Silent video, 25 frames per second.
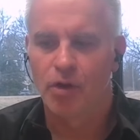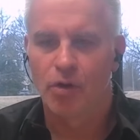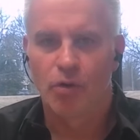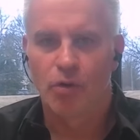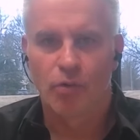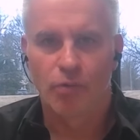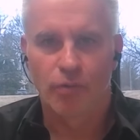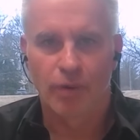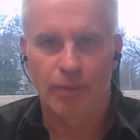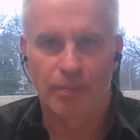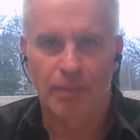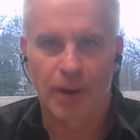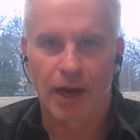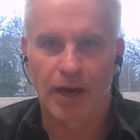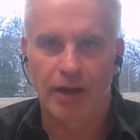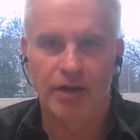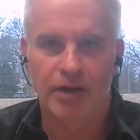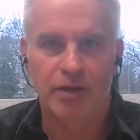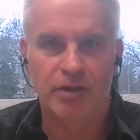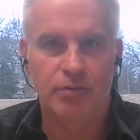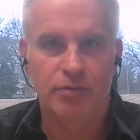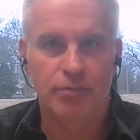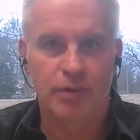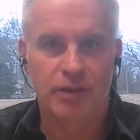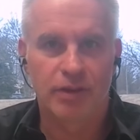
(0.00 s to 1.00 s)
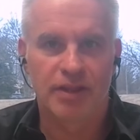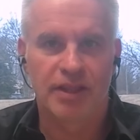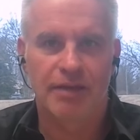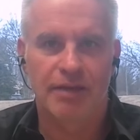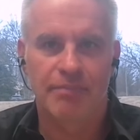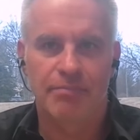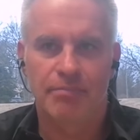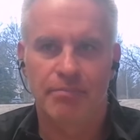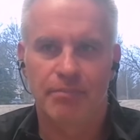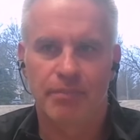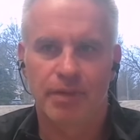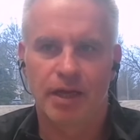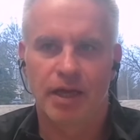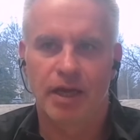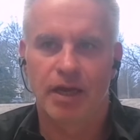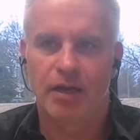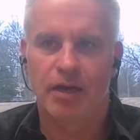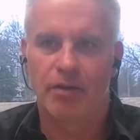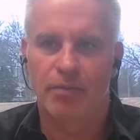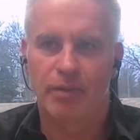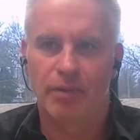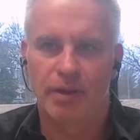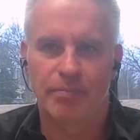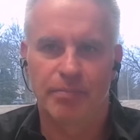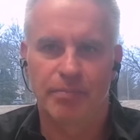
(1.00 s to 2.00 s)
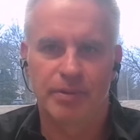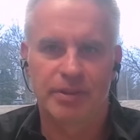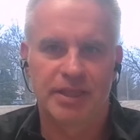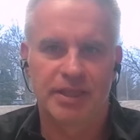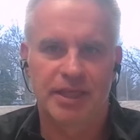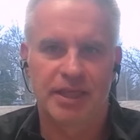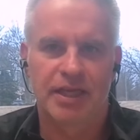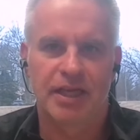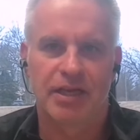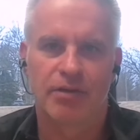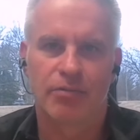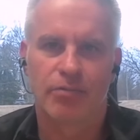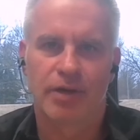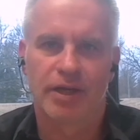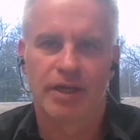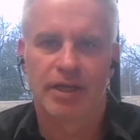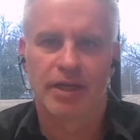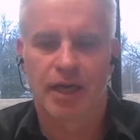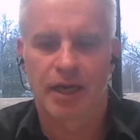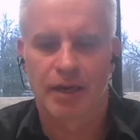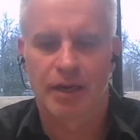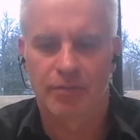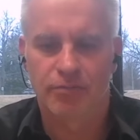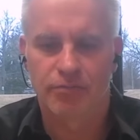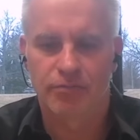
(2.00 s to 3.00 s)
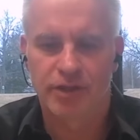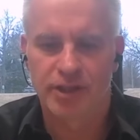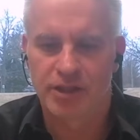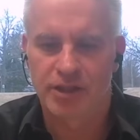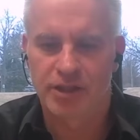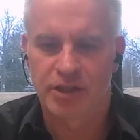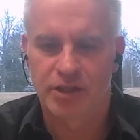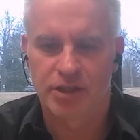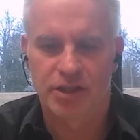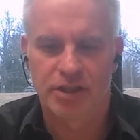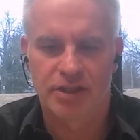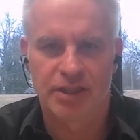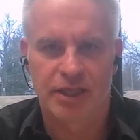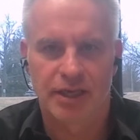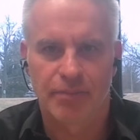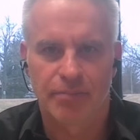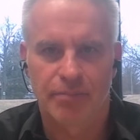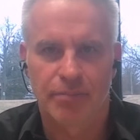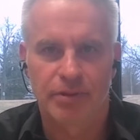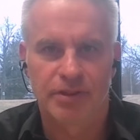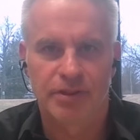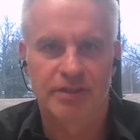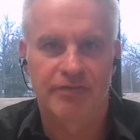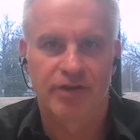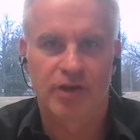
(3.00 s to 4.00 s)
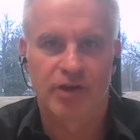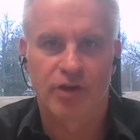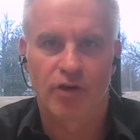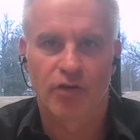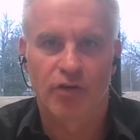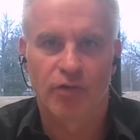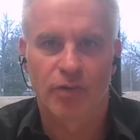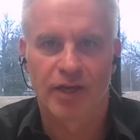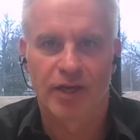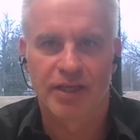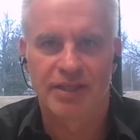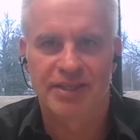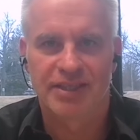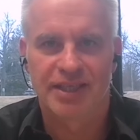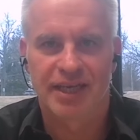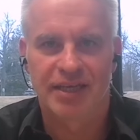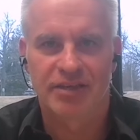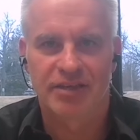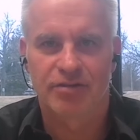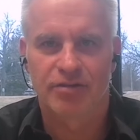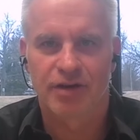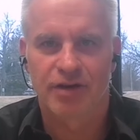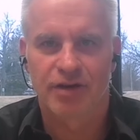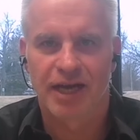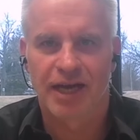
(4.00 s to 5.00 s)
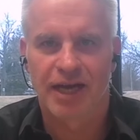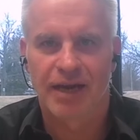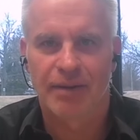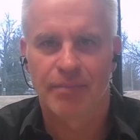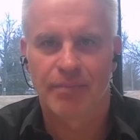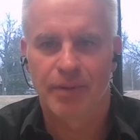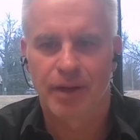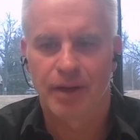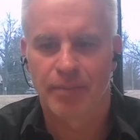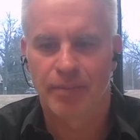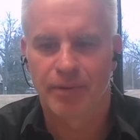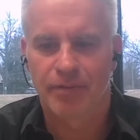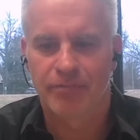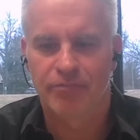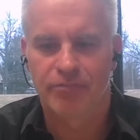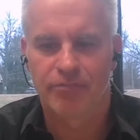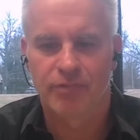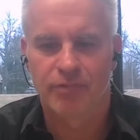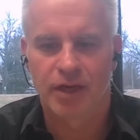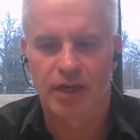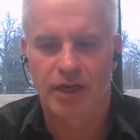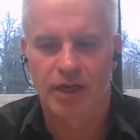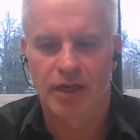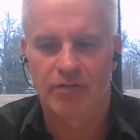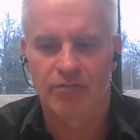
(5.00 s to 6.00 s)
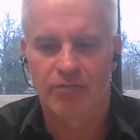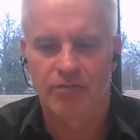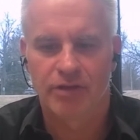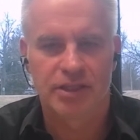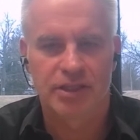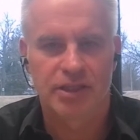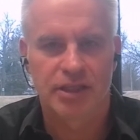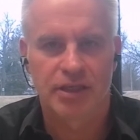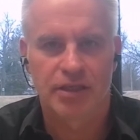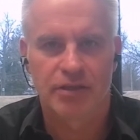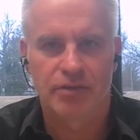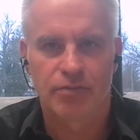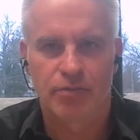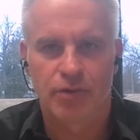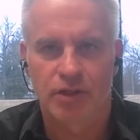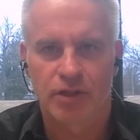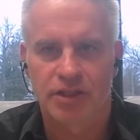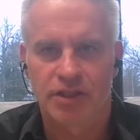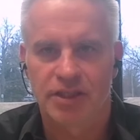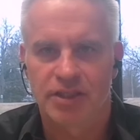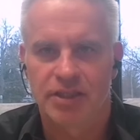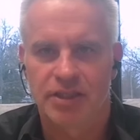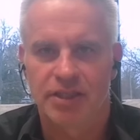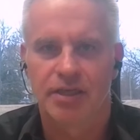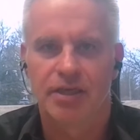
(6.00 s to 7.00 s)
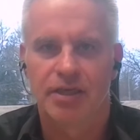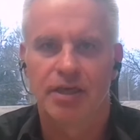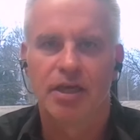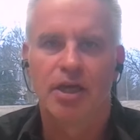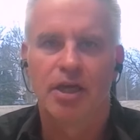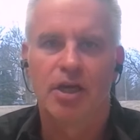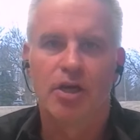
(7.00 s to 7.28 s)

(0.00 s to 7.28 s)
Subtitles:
we partnered with them, in particular with researchers at Pacific Northwest National Lab up in Richland, Washington,